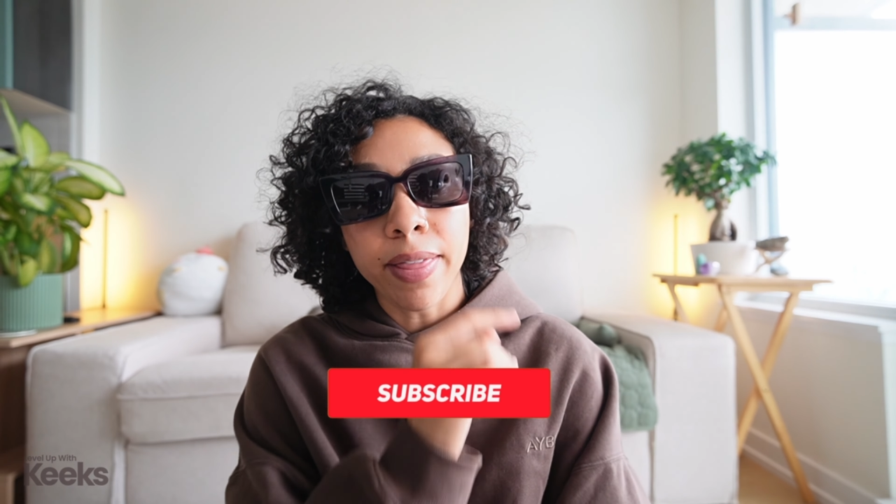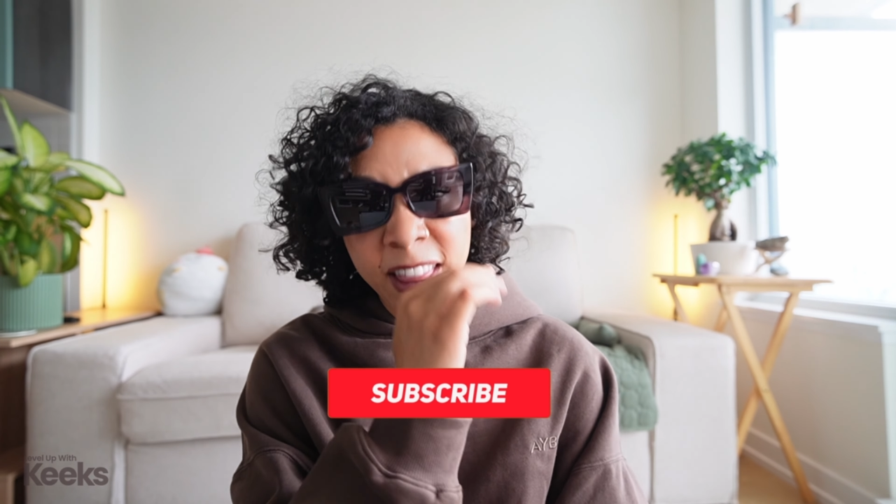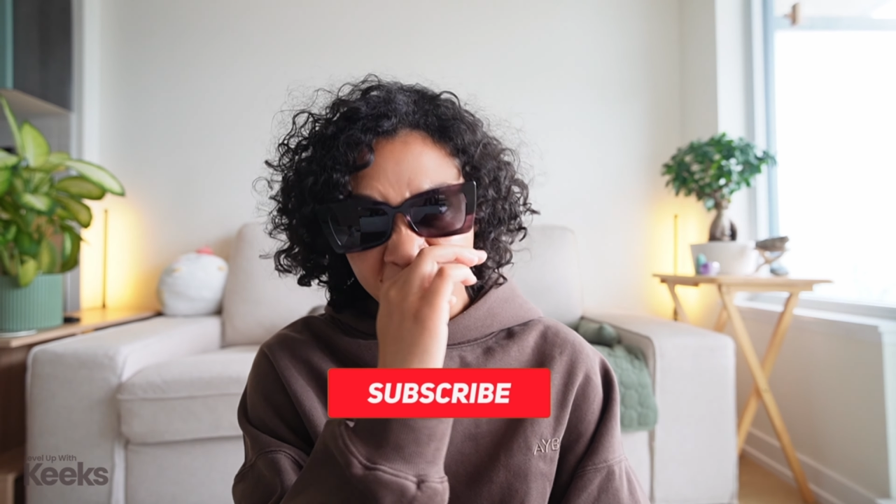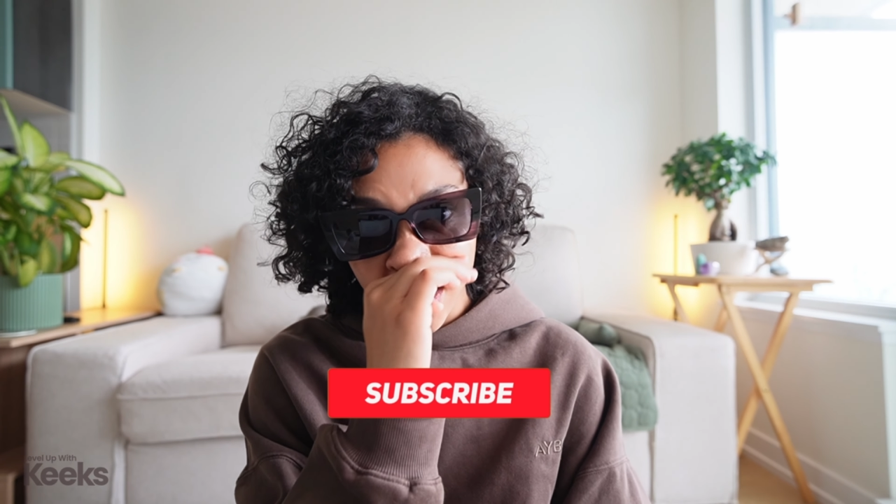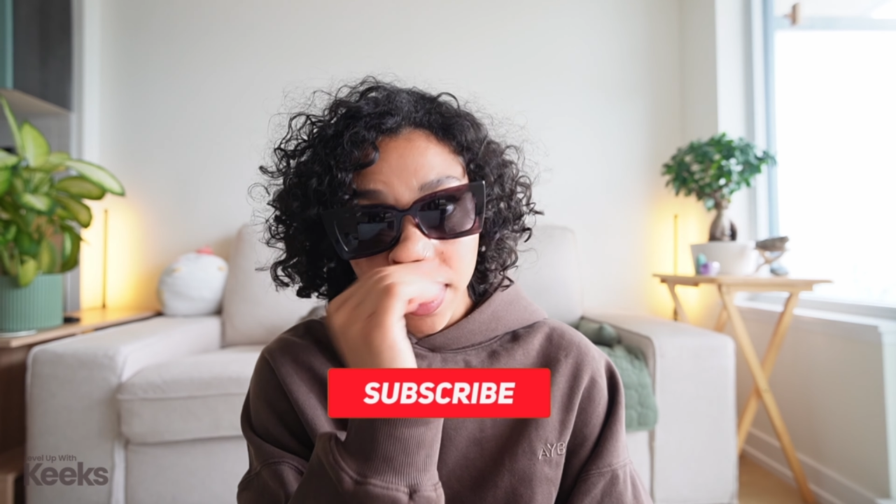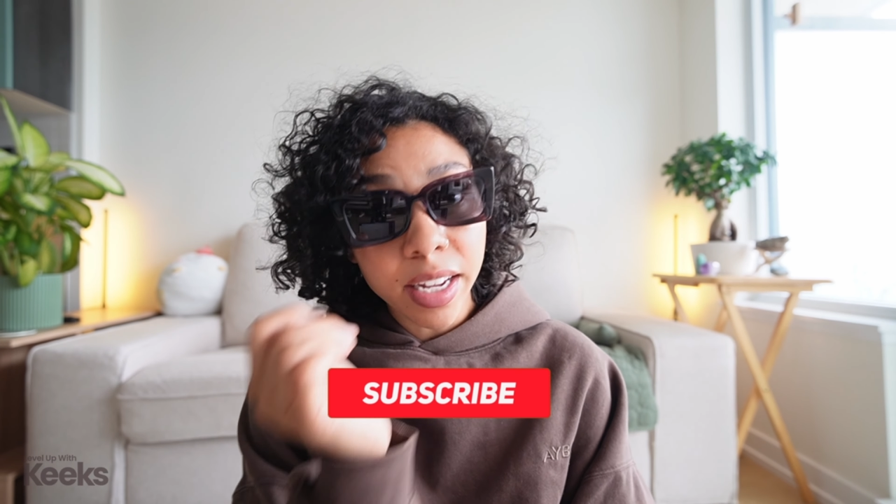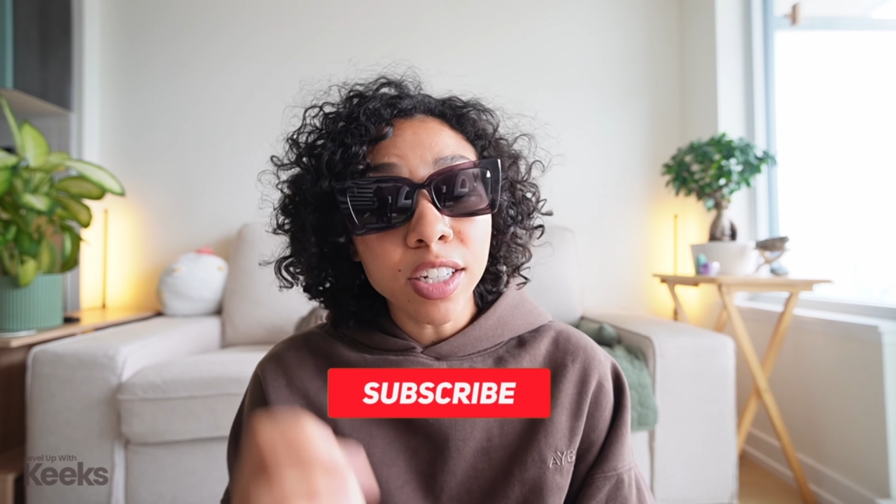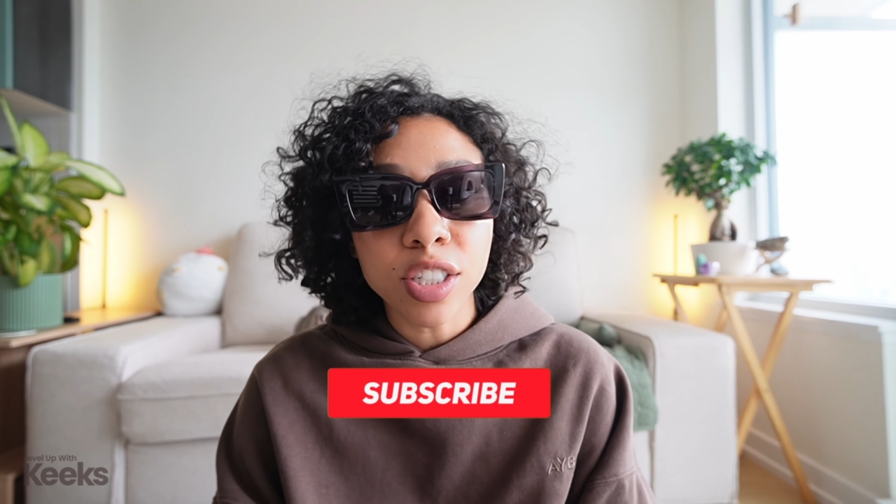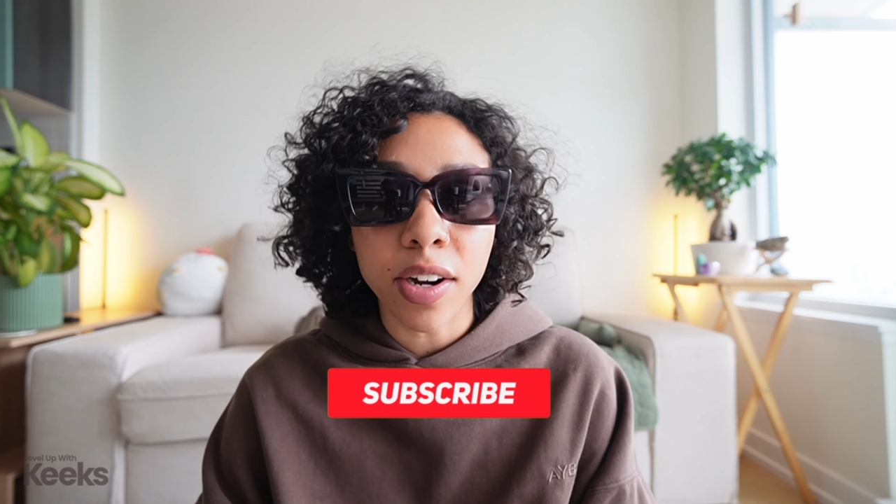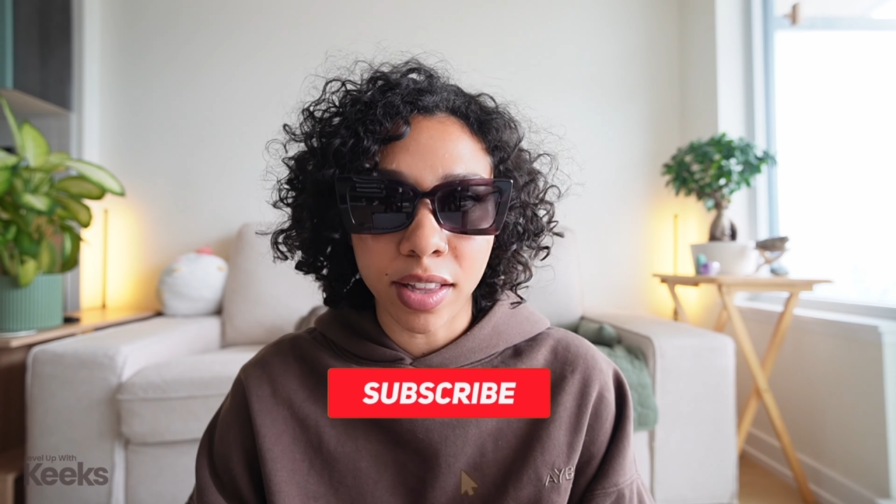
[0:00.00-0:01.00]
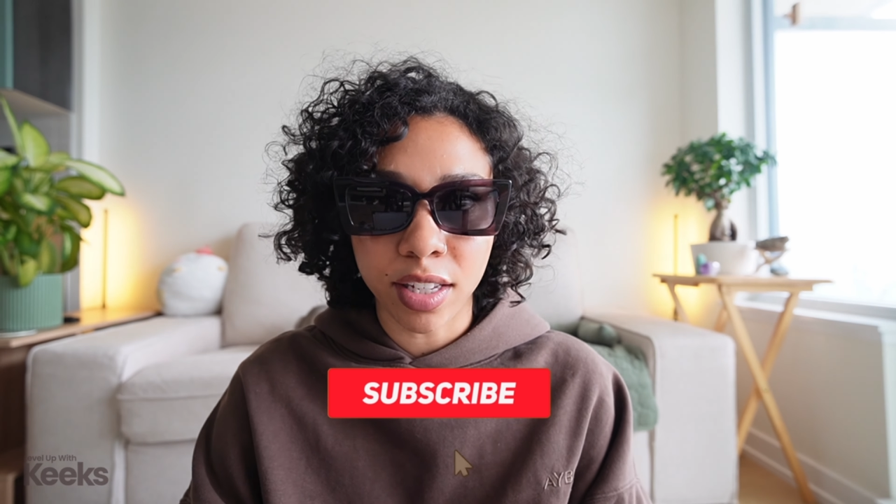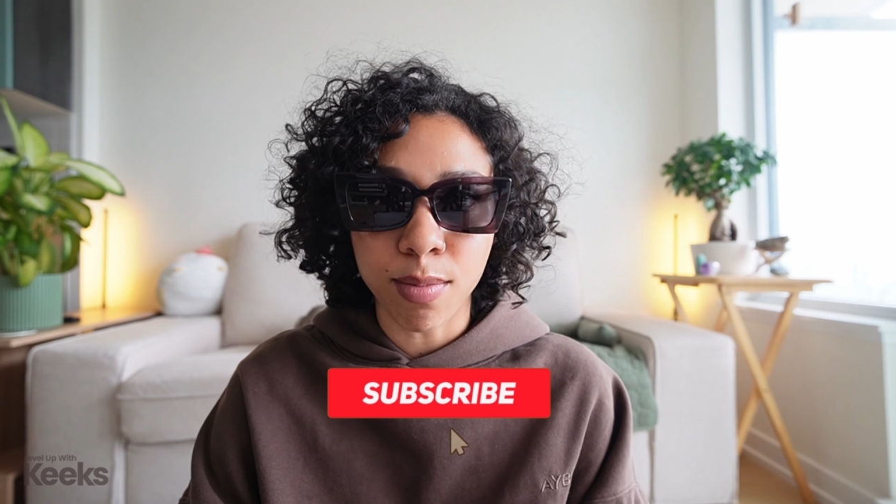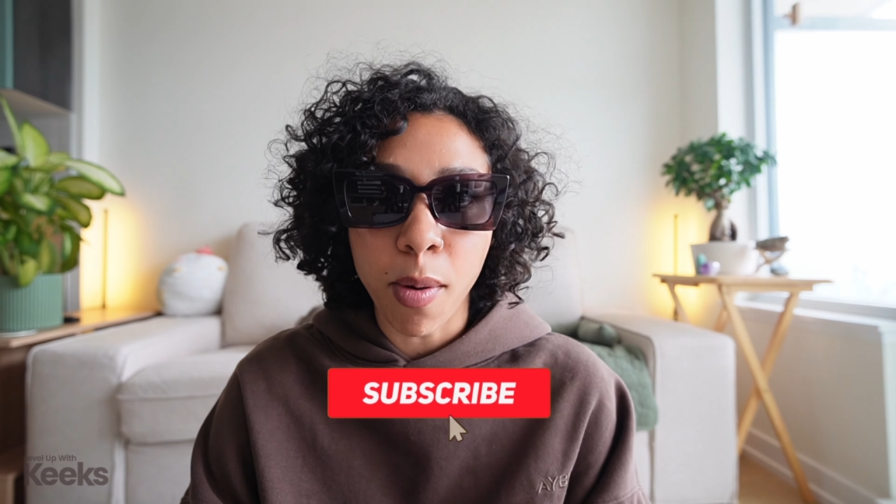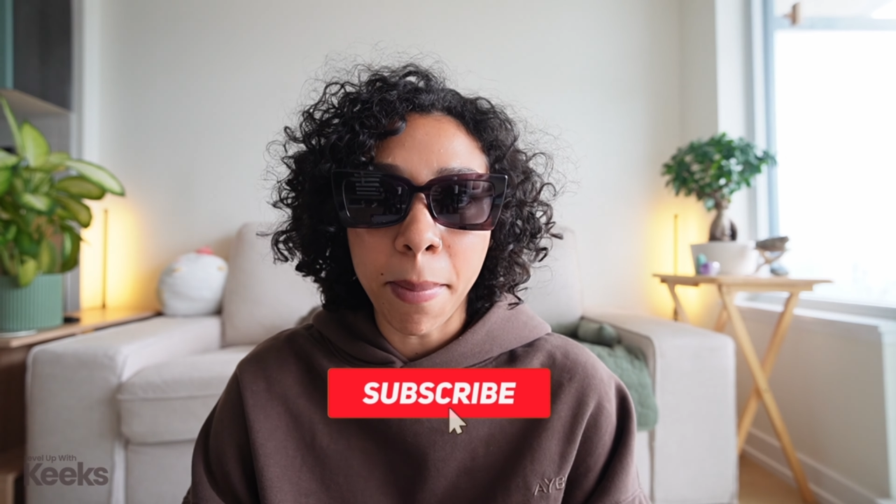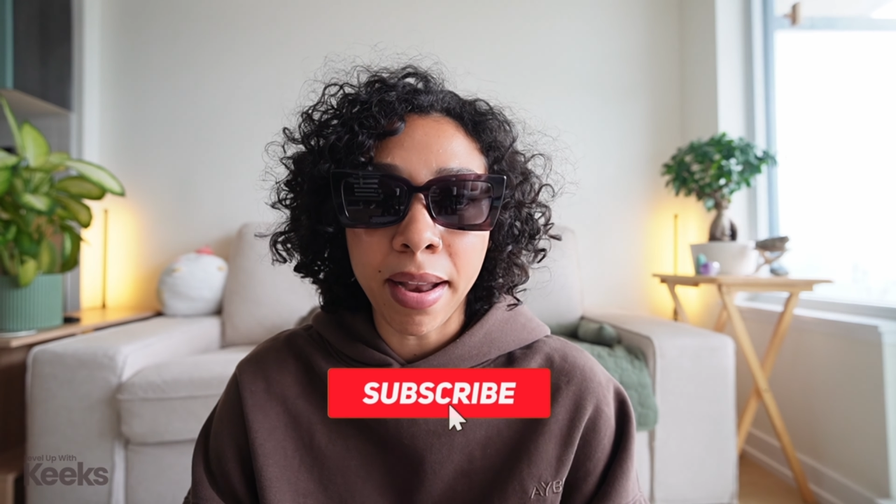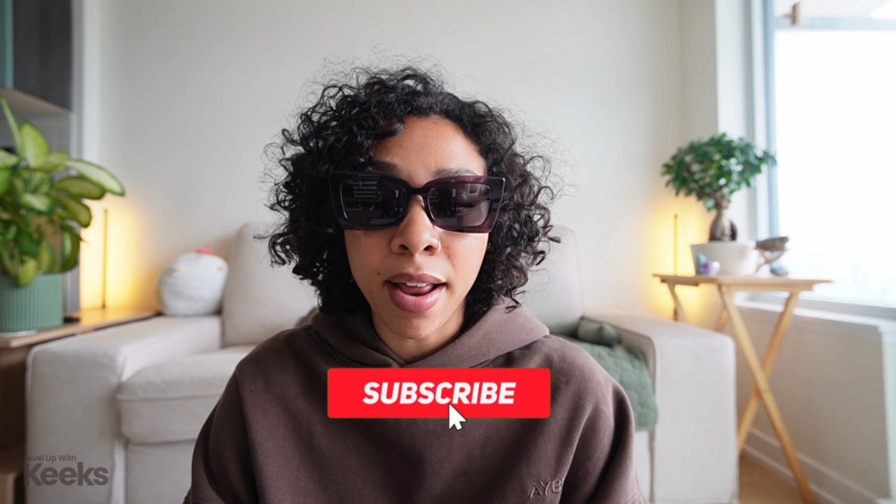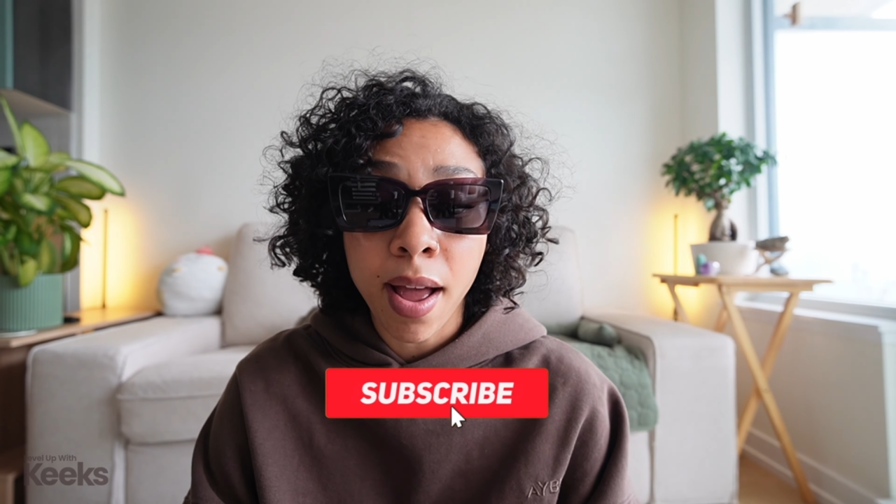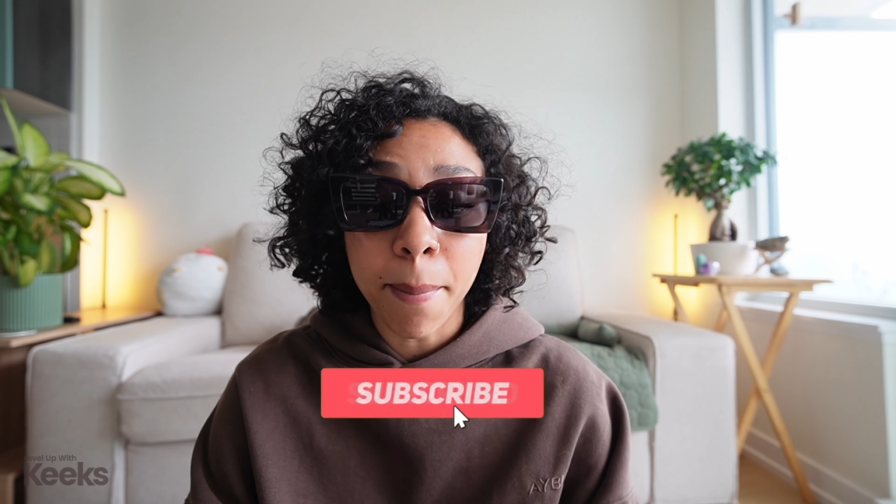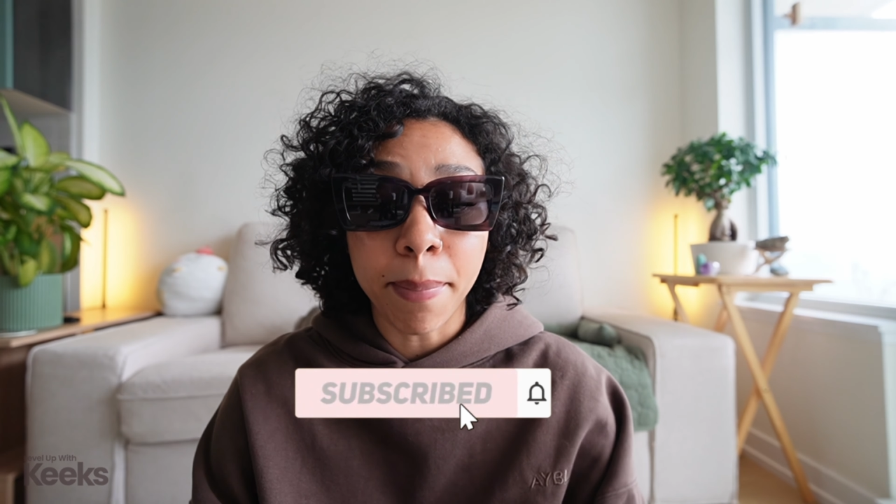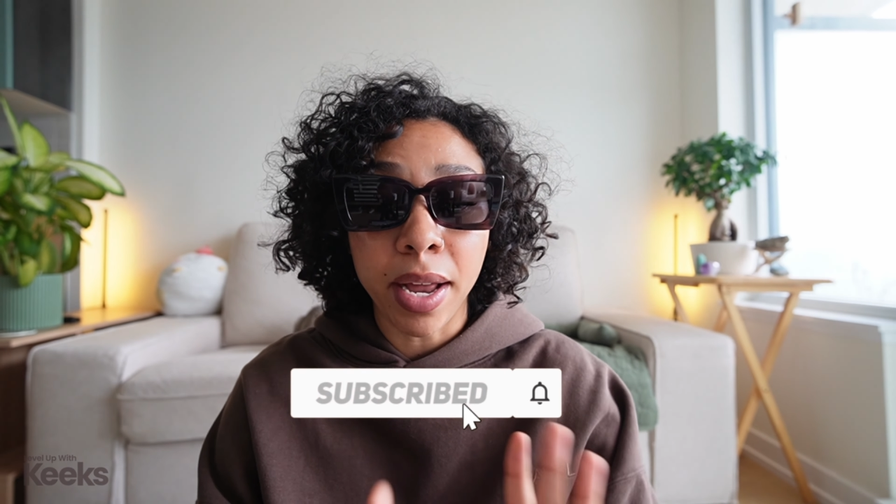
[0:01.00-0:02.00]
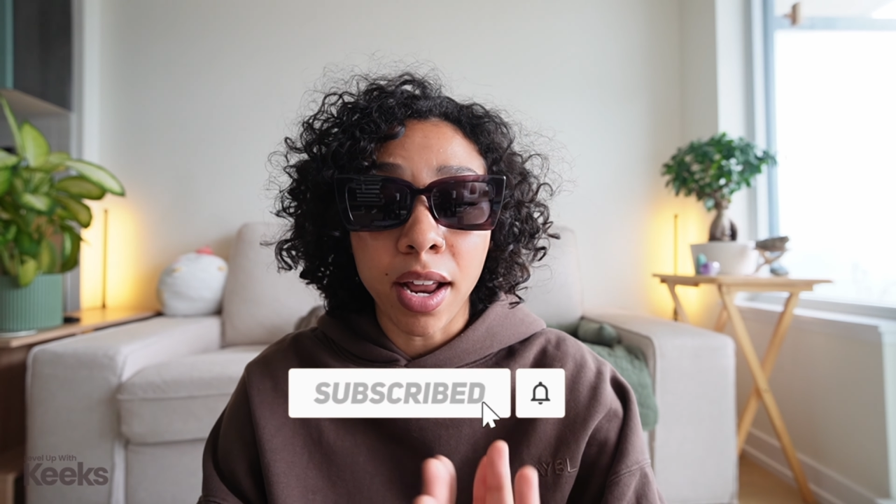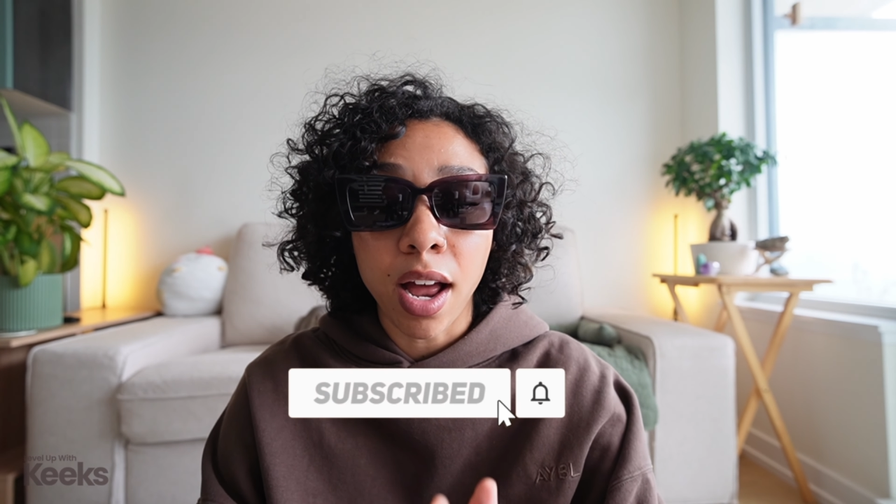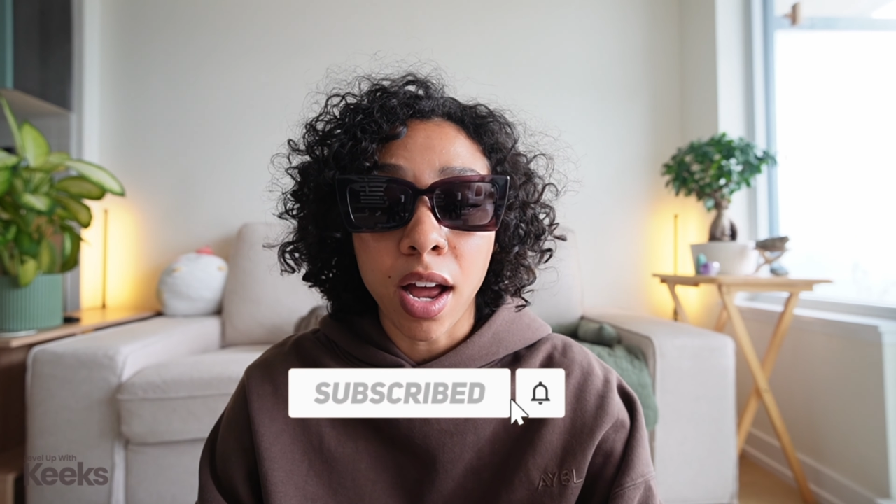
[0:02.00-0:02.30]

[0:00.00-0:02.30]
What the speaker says: That's all I can share at this moment, but